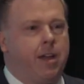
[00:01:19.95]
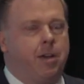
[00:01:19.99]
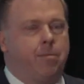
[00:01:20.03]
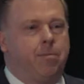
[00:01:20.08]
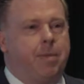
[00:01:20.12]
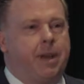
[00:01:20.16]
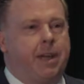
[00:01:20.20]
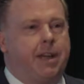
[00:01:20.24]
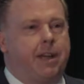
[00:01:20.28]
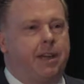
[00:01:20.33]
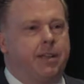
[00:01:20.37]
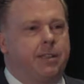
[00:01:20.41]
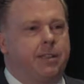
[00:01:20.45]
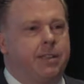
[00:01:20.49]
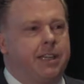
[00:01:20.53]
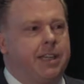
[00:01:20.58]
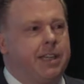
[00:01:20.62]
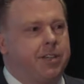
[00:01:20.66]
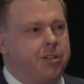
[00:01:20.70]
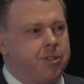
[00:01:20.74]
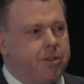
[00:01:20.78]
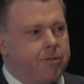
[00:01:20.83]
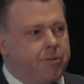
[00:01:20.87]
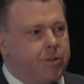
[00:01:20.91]
because
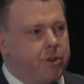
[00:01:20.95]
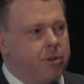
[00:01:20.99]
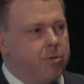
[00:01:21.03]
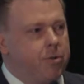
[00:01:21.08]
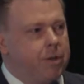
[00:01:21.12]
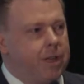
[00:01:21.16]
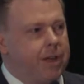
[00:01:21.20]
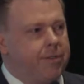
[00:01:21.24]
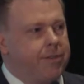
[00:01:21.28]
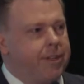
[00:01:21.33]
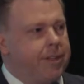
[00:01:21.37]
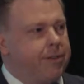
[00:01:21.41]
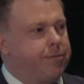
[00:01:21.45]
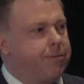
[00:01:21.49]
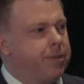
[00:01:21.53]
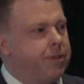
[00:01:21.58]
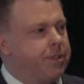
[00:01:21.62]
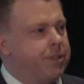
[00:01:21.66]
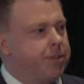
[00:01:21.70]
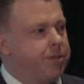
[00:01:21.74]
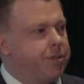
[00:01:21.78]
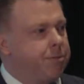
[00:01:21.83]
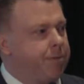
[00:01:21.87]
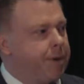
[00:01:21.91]
each of you will have a different
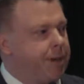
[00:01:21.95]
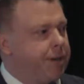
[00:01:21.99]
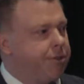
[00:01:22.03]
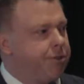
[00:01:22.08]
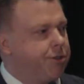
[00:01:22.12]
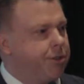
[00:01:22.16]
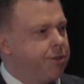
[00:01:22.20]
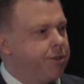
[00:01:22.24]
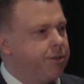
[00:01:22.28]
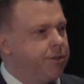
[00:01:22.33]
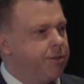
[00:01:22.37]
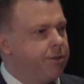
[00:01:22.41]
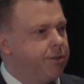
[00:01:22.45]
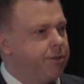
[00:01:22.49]
situation.